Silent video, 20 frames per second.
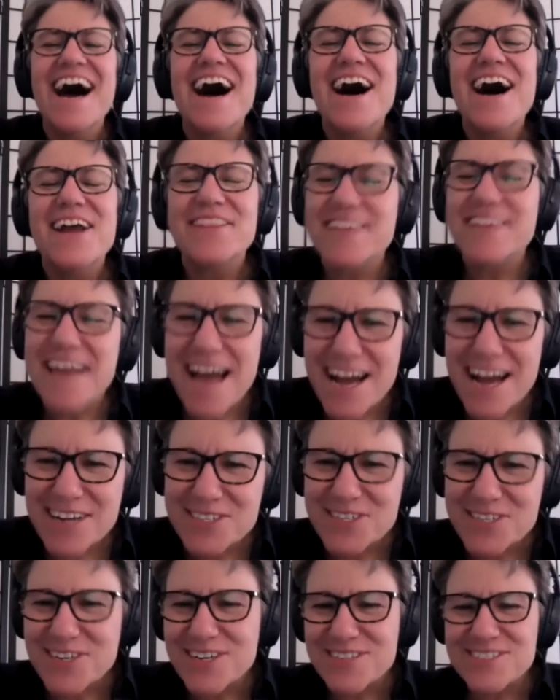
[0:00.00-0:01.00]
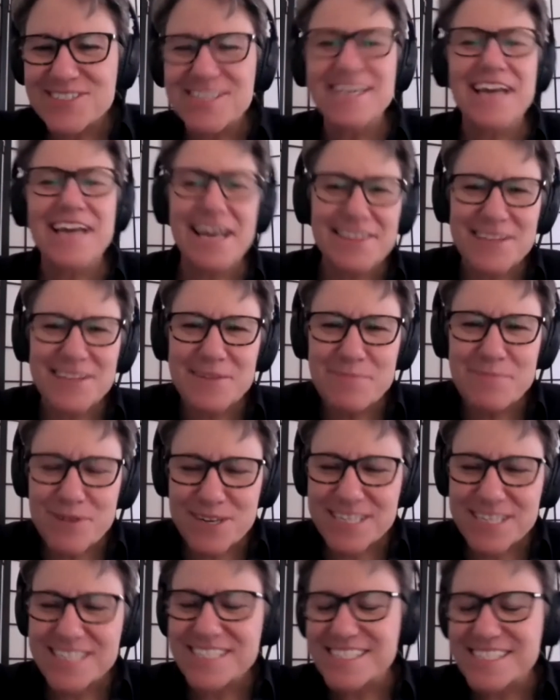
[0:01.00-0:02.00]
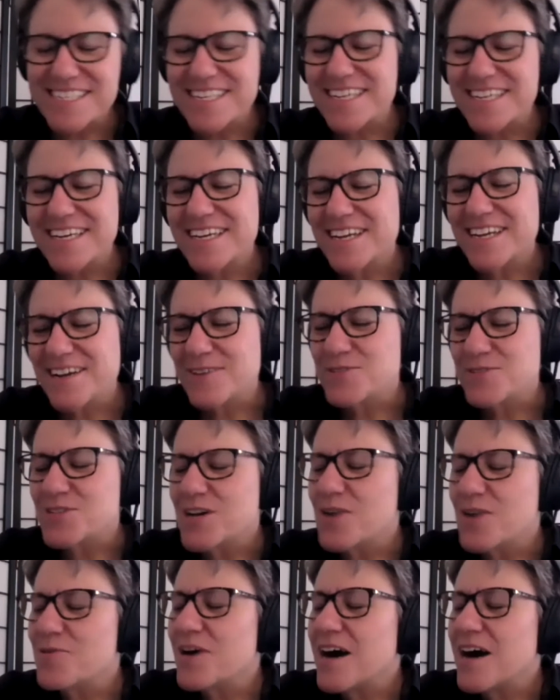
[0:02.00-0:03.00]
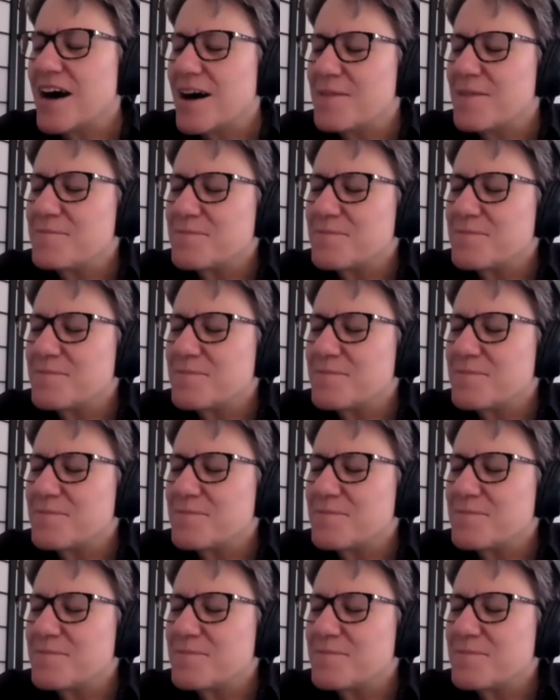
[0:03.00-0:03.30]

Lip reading: actors like Anthony Perkins and, so